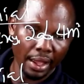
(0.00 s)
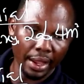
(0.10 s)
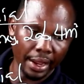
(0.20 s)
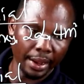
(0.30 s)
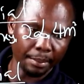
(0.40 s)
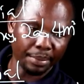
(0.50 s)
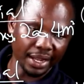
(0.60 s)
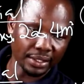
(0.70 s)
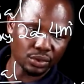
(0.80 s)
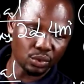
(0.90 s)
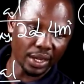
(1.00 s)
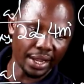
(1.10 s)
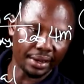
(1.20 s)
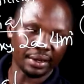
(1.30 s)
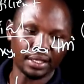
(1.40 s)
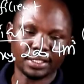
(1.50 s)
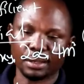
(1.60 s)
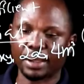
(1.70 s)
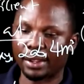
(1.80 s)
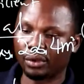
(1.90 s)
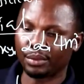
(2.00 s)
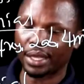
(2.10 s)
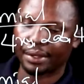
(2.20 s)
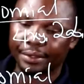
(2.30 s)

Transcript: M plus 2n is a binomial.